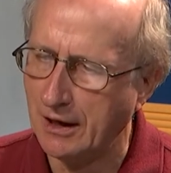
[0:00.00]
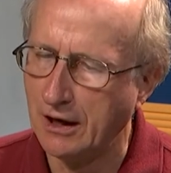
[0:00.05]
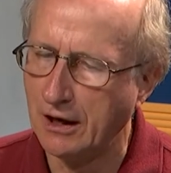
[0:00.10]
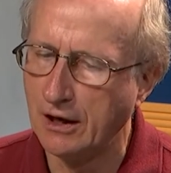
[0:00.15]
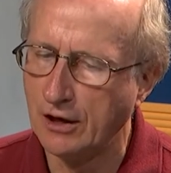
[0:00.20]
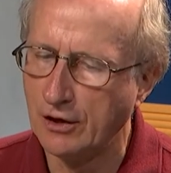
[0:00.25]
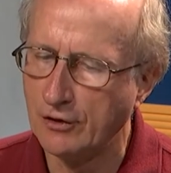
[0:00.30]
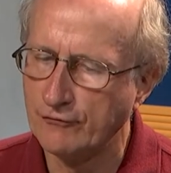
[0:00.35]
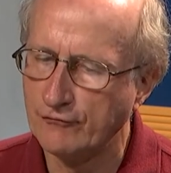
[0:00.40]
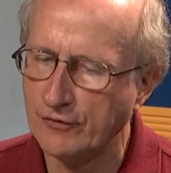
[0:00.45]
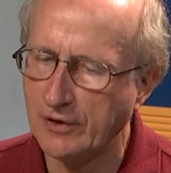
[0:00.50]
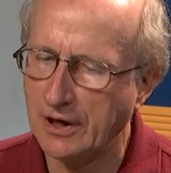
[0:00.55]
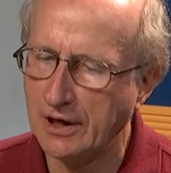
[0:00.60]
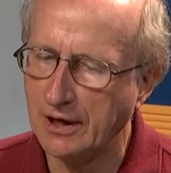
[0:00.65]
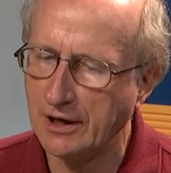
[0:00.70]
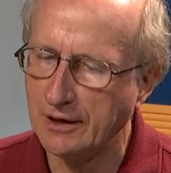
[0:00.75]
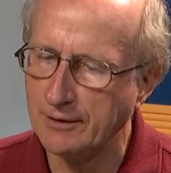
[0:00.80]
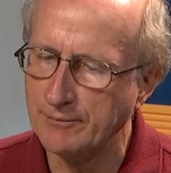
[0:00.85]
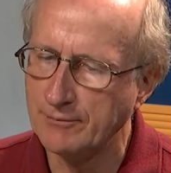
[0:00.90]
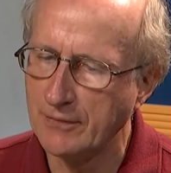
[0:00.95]
of
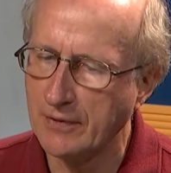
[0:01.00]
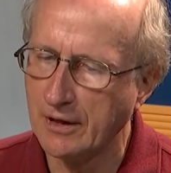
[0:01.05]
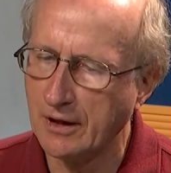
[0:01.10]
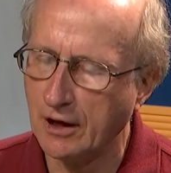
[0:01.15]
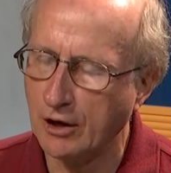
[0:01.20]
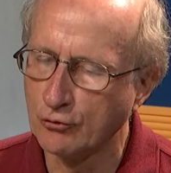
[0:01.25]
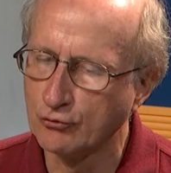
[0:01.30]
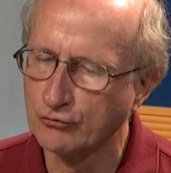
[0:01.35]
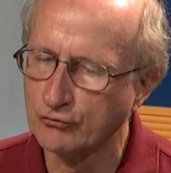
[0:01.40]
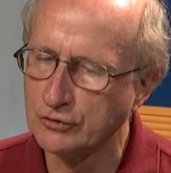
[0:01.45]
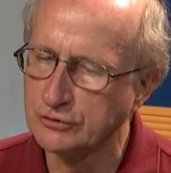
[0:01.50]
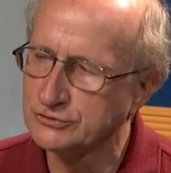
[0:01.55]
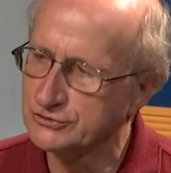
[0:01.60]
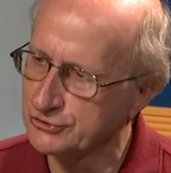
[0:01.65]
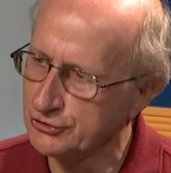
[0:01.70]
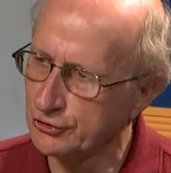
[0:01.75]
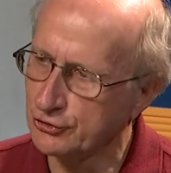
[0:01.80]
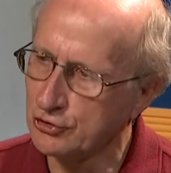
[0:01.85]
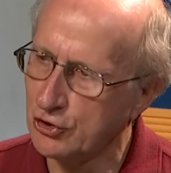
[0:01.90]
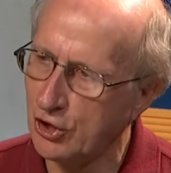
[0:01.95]
um, a
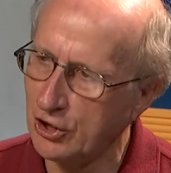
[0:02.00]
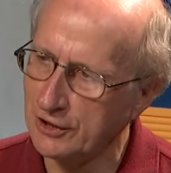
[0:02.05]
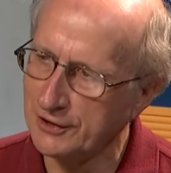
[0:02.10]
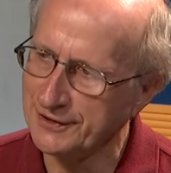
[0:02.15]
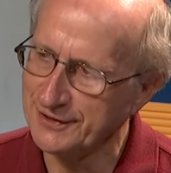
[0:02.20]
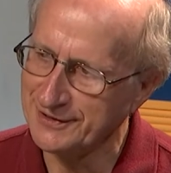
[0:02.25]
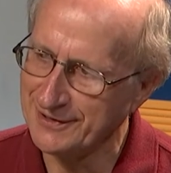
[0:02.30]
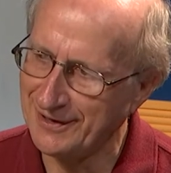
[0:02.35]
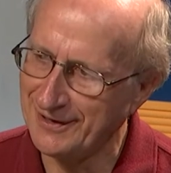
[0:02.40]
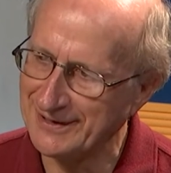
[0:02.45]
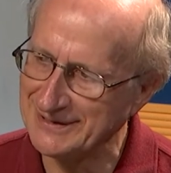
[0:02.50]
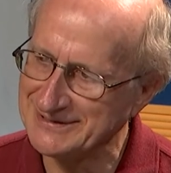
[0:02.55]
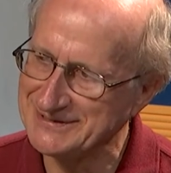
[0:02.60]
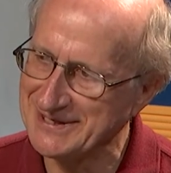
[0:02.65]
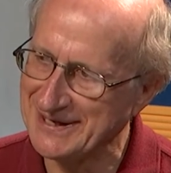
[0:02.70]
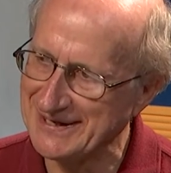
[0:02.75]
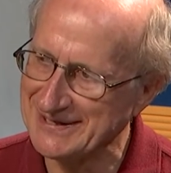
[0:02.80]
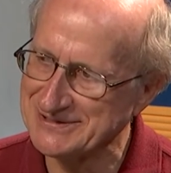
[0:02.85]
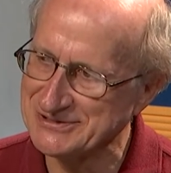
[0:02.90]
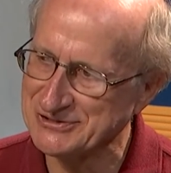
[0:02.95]
rooster calling
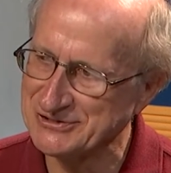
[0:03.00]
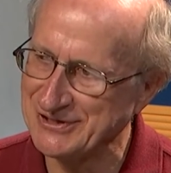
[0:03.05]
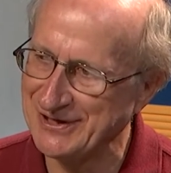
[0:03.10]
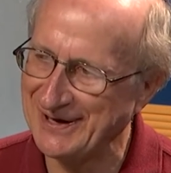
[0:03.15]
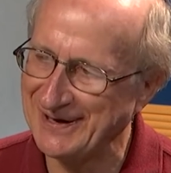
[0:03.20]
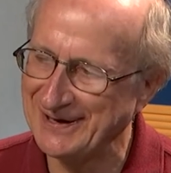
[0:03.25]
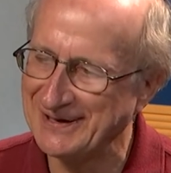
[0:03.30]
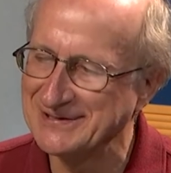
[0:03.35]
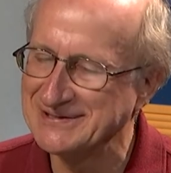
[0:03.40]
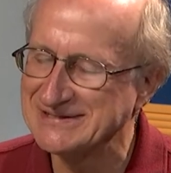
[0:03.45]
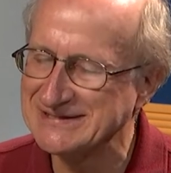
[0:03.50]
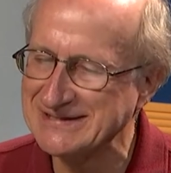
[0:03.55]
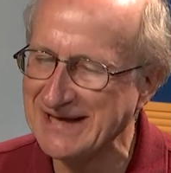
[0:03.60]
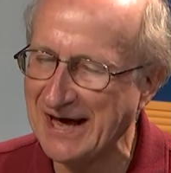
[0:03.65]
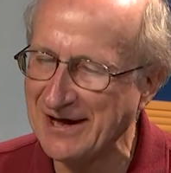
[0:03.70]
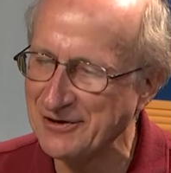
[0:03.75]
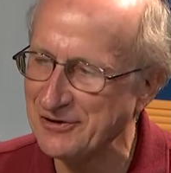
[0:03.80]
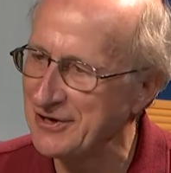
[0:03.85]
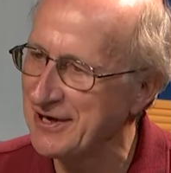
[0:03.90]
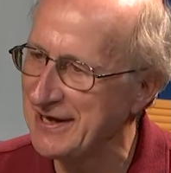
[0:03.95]
contest on
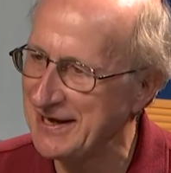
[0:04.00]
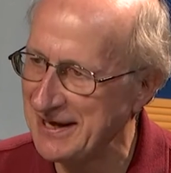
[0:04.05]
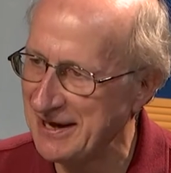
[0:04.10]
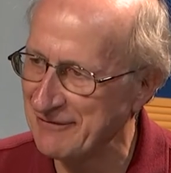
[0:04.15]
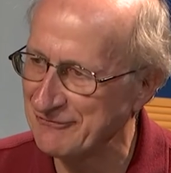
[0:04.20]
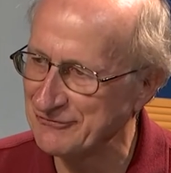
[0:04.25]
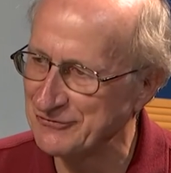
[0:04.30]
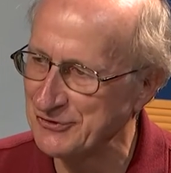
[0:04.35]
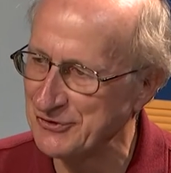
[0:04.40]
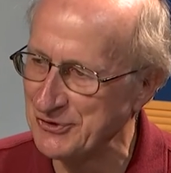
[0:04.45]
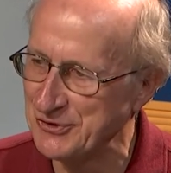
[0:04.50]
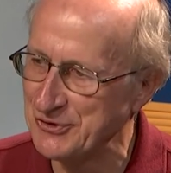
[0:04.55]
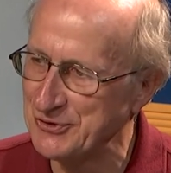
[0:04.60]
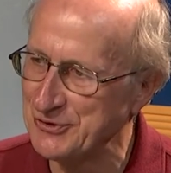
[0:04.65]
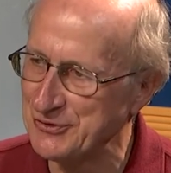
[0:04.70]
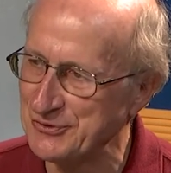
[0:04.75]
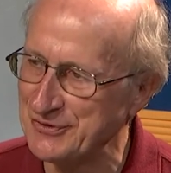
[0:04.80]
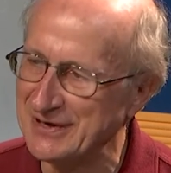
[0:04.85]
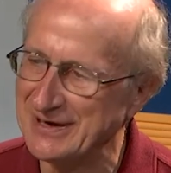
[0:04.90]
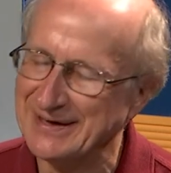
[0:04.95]
Saturday
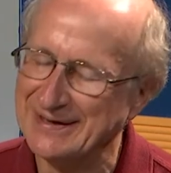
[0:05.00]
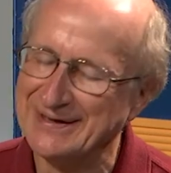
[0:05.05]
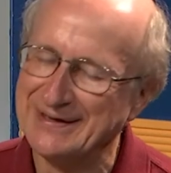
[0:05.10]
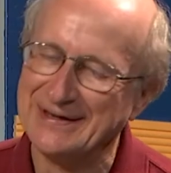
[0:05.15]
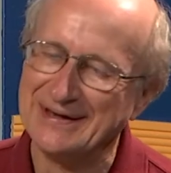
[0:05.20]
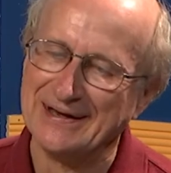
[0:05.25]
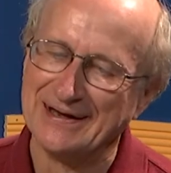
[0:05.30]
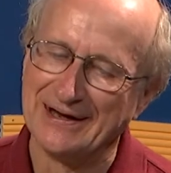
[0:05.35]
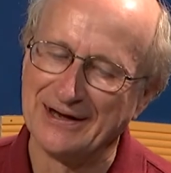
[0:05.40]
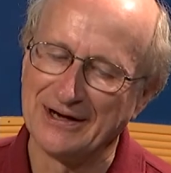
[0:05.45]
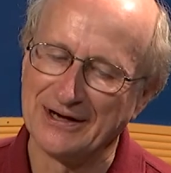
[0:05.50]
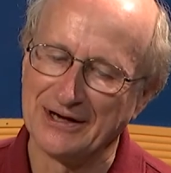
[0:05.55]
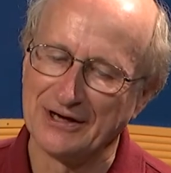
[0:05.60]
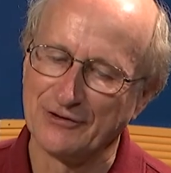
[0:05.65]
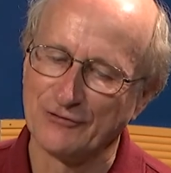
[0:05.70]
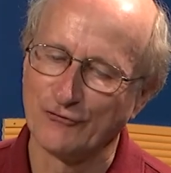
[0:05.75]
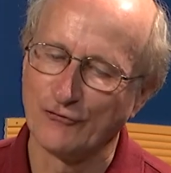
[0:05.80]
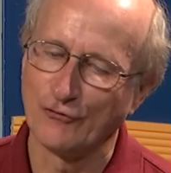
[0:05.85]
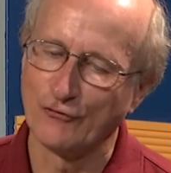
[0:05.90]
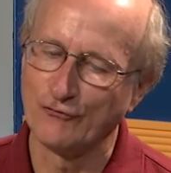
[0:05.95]
afternoon
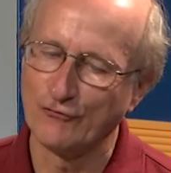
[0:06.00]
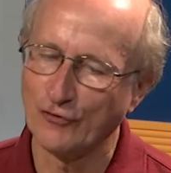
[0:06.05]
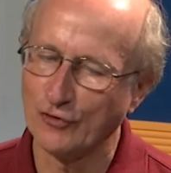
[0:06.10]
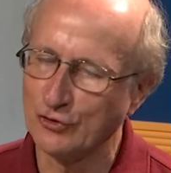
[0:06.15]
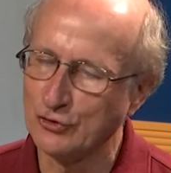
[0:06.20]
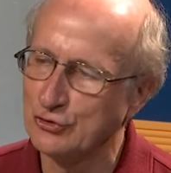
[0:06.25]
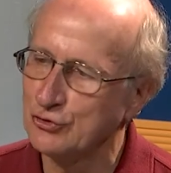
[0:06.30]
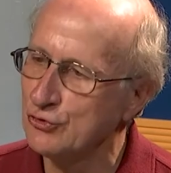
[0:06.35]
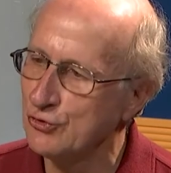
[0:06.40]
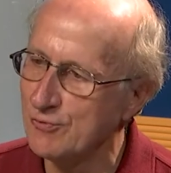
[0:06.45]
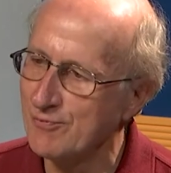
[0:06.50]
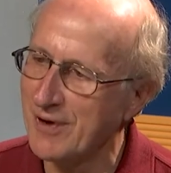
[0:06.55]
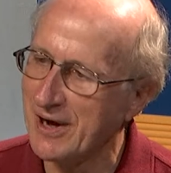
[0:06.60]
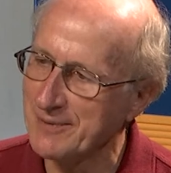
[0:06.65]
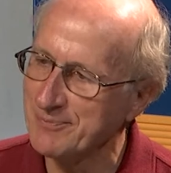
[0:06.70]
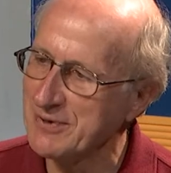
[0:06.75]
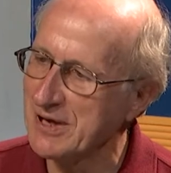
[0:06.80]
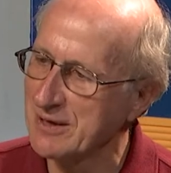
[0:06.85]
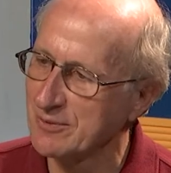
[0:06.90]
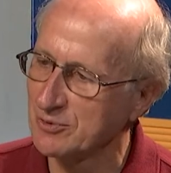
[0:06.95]
uh, for who
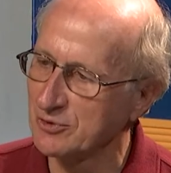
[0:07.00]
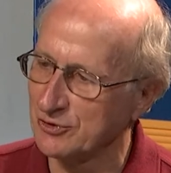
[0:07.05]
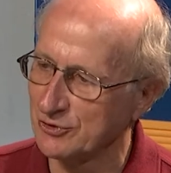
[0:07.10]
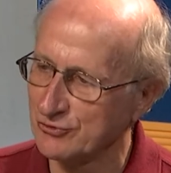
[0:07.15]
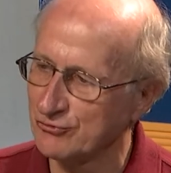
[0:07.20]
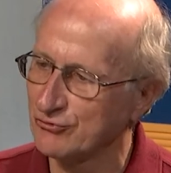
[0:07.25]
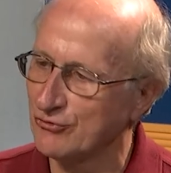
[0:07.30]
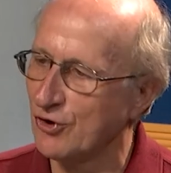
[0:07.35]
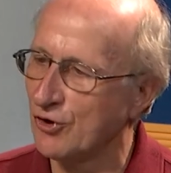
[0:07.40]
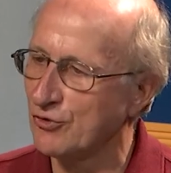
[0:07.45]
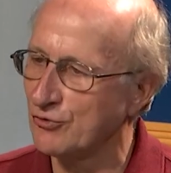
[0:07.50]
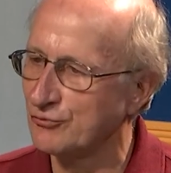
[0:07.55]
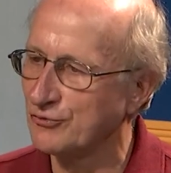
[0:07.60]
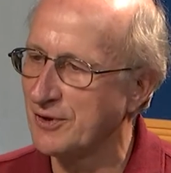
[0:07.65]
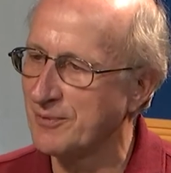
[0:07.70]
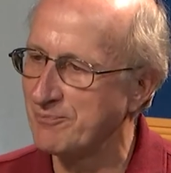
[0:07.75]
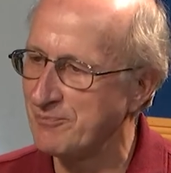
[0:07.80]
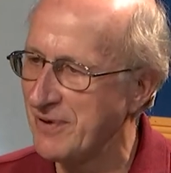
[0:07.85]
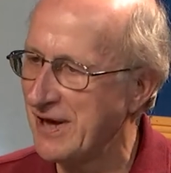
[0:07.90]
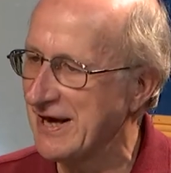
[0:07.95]
might be able to crow
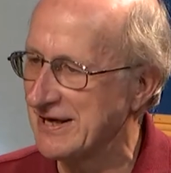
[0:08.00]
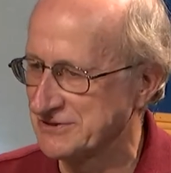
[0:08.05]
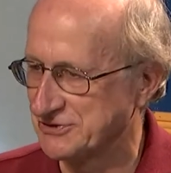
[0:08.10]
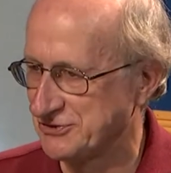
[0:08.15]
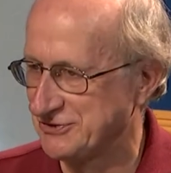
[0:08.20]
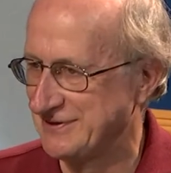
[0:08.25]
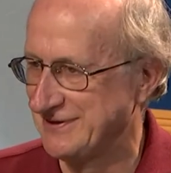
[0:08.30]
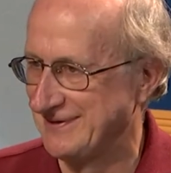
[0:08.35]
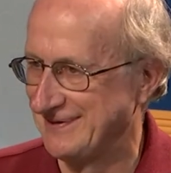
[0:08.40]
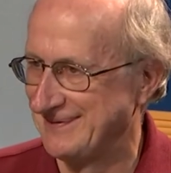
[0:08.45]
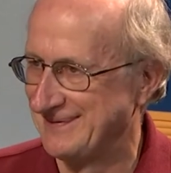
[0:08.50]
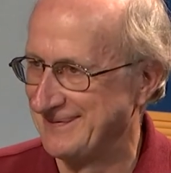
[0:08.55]
the best.